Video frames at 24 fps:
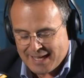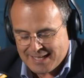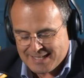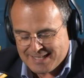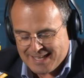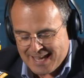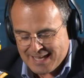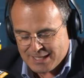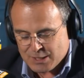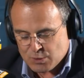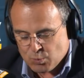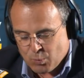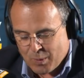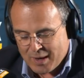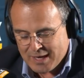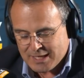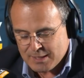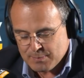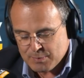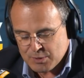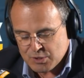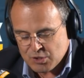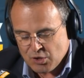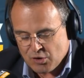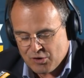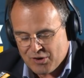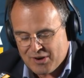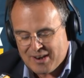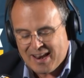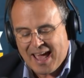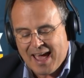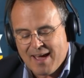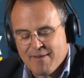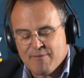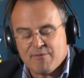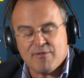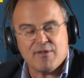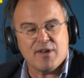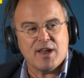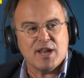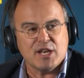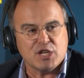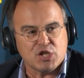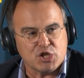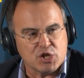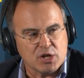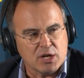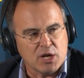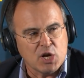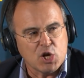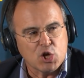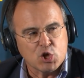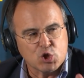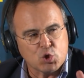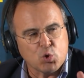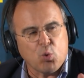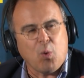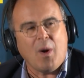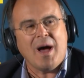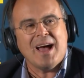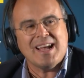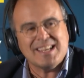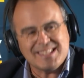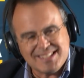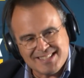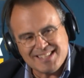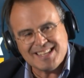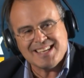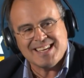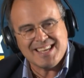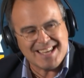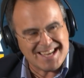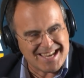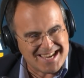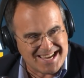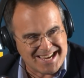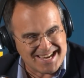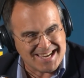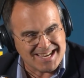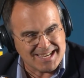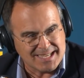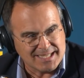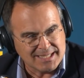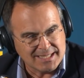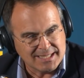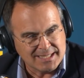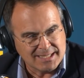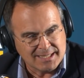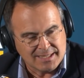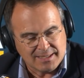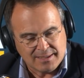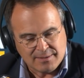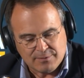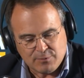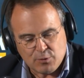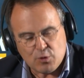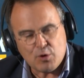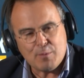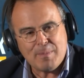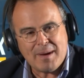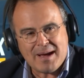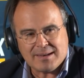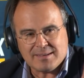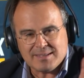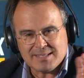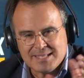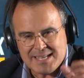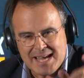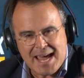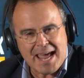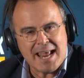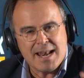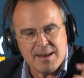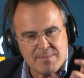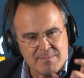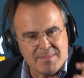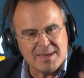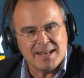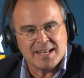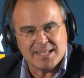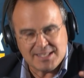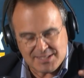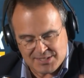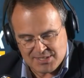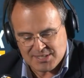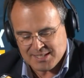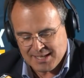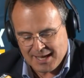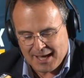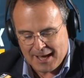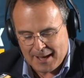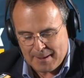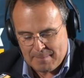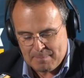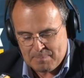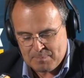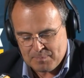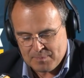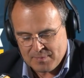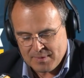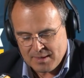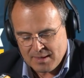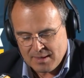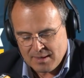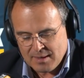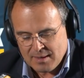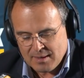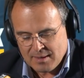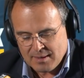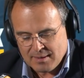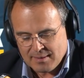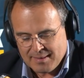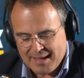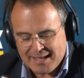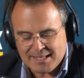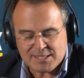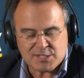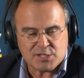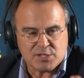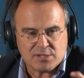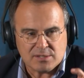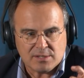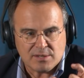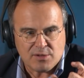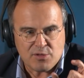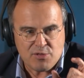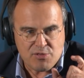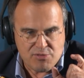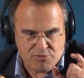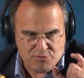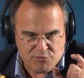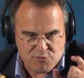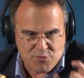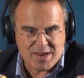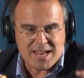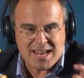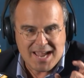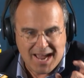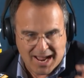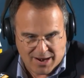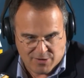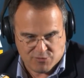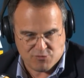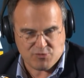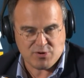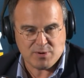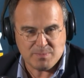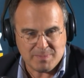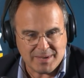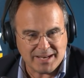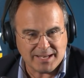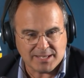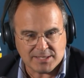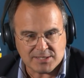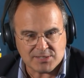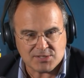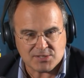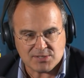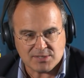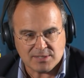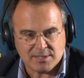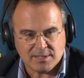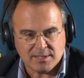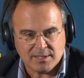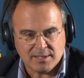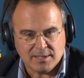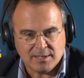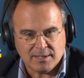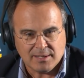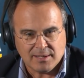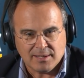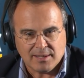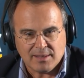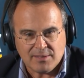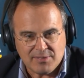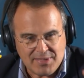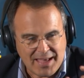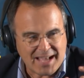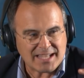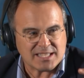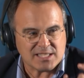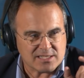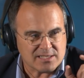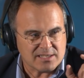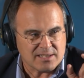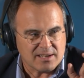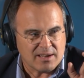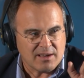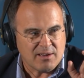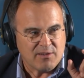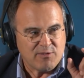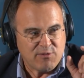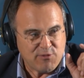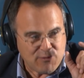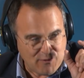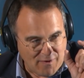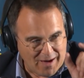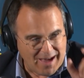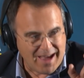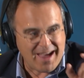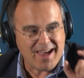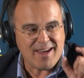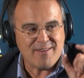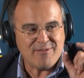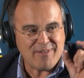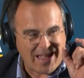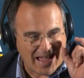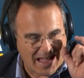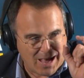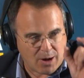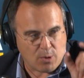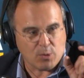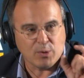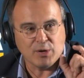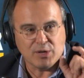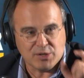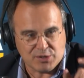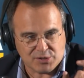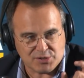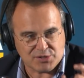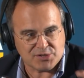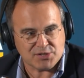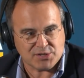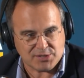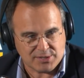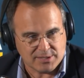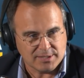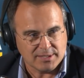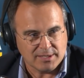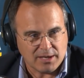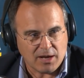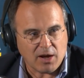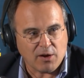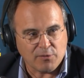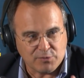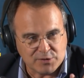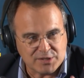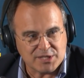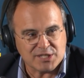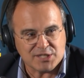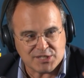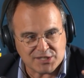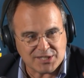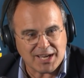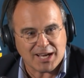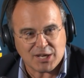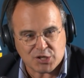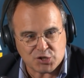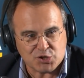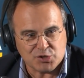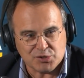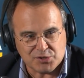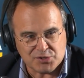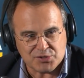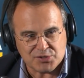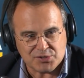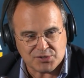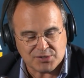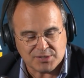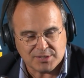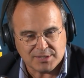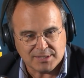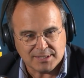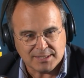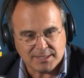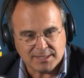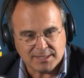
Tonight's guest, Whitey Basson, on average, twice a year, for about 10 minutes a time. That's 300 minutes. That's 5 hours of discussions.